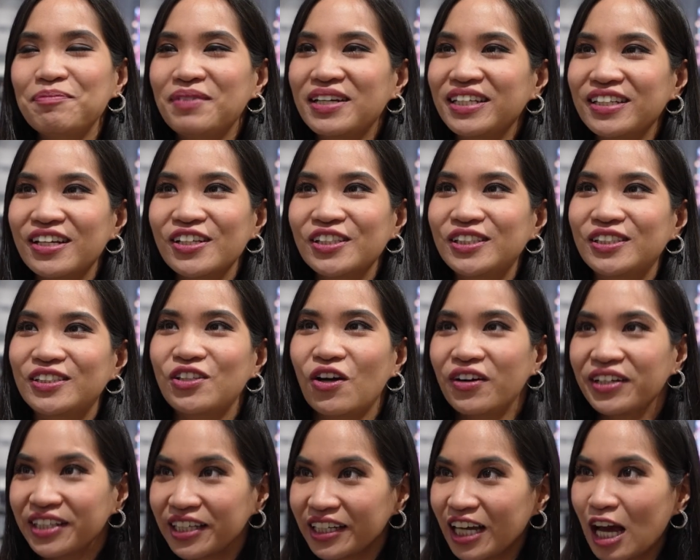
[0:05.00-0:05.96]
minutes,
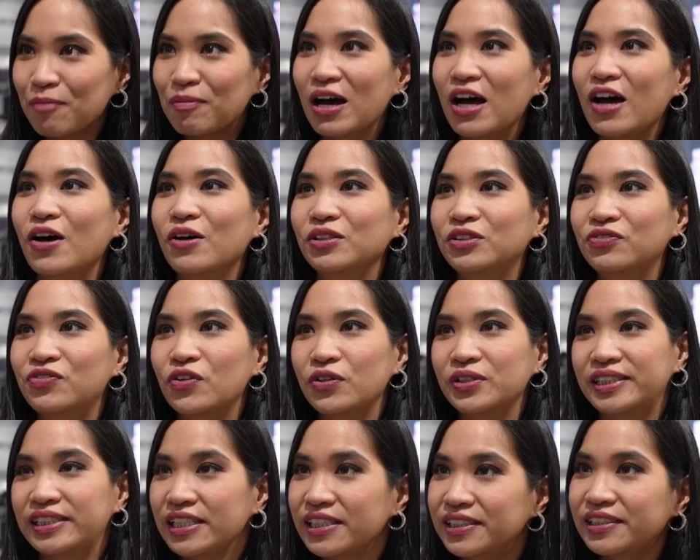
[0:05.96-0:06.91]
talking about the
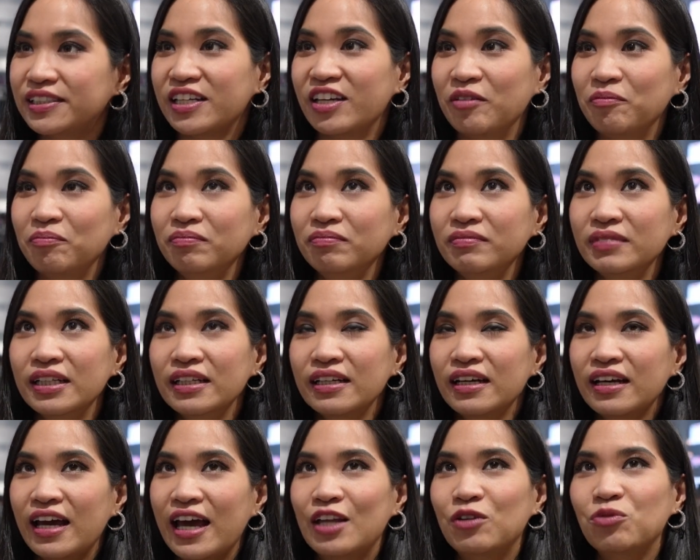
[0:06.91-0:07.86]
system
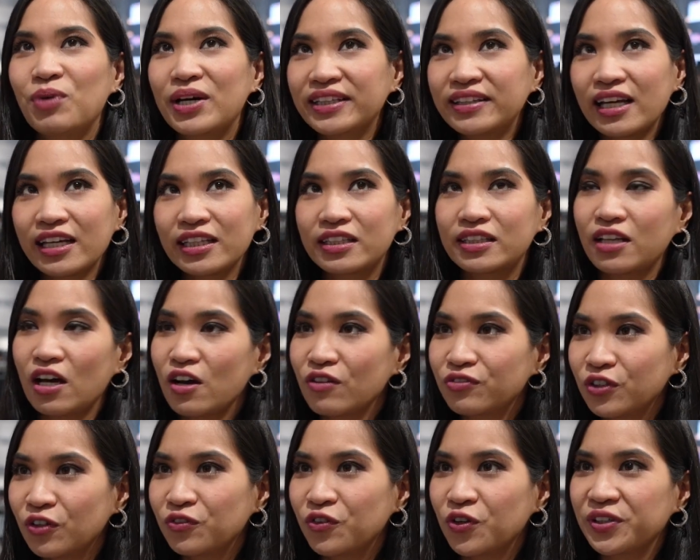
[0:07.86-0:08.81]
and what I
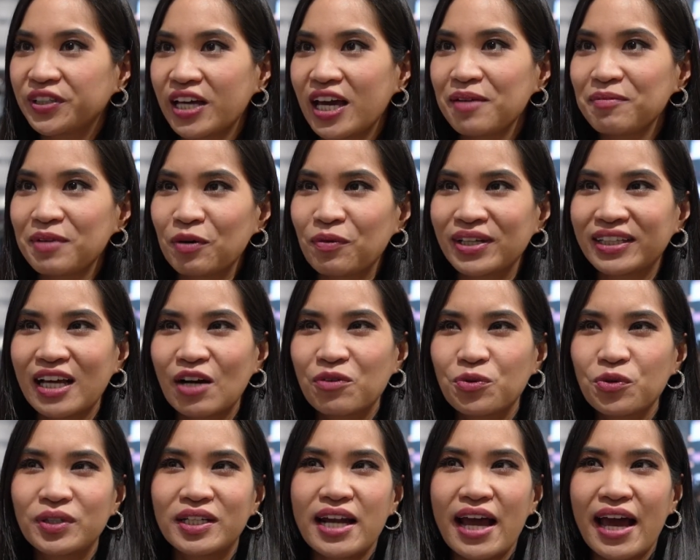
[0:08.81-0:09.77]
thought of the game and what I
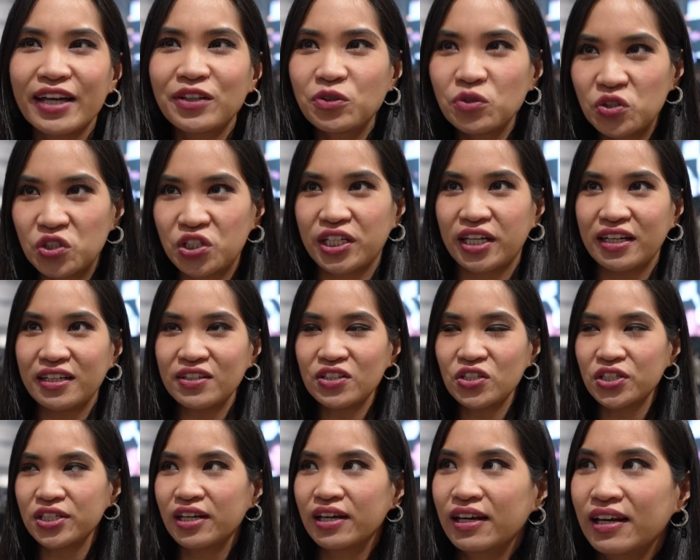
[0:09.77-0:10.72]
would like to change.
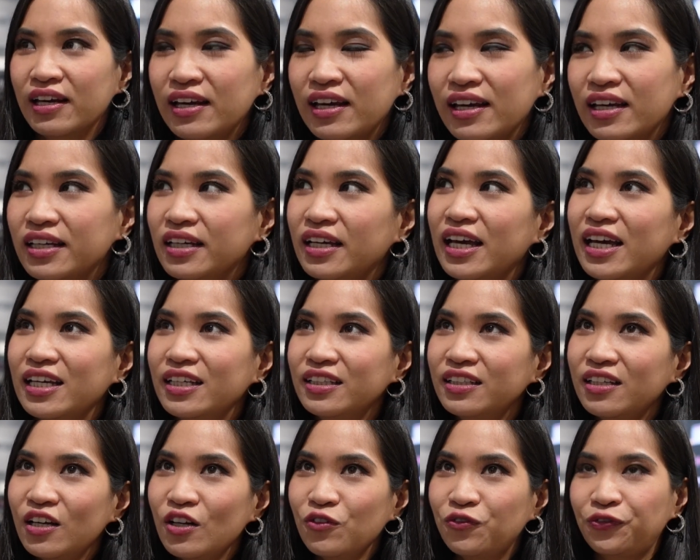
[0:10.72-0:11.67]

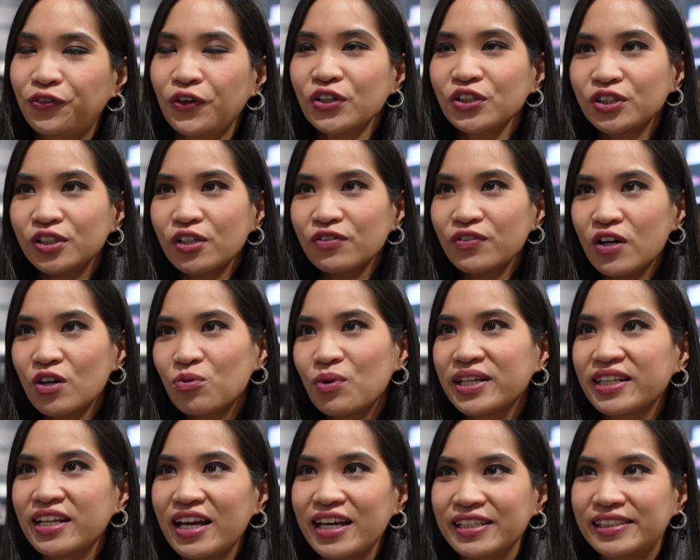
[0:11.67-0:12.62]
And first of all,
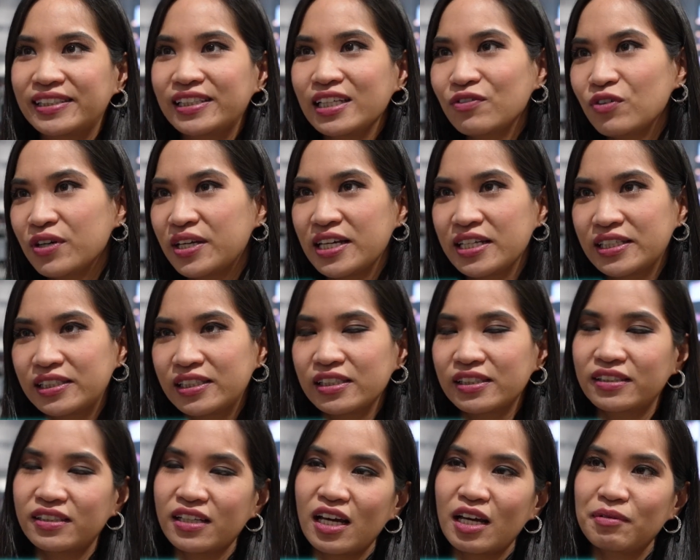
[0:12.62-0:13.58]
when I see the hit
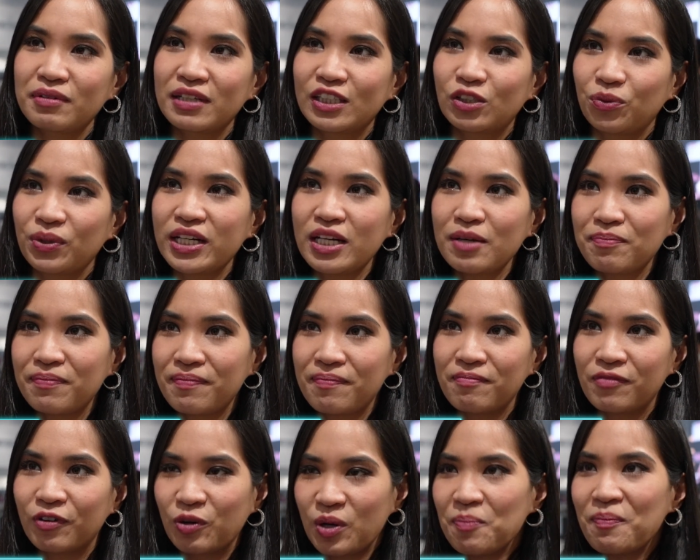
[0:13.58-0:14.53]
system, it really
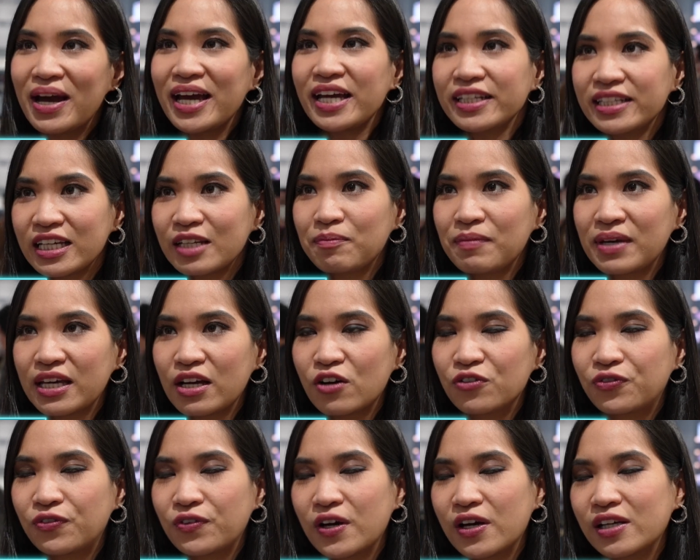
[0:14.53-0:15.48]
reminded me
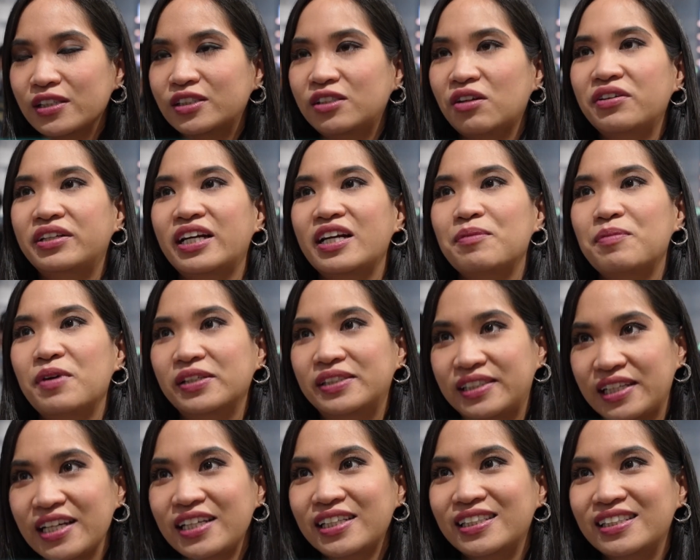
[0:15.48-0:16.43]
of SoulCalibur
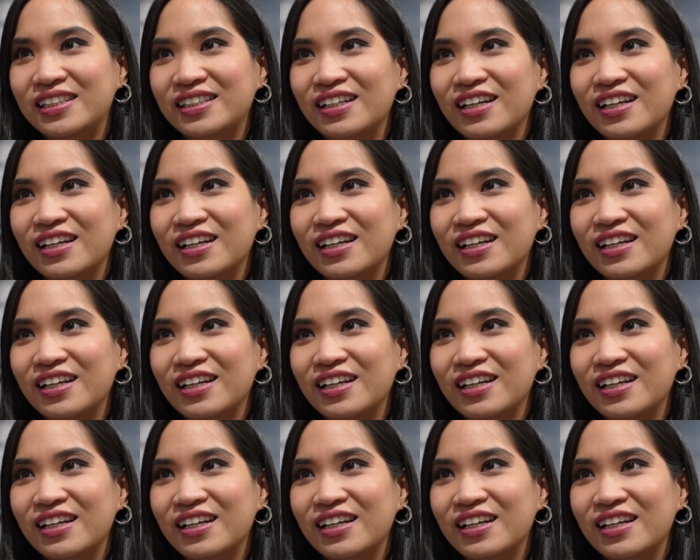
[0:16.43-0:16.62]
6.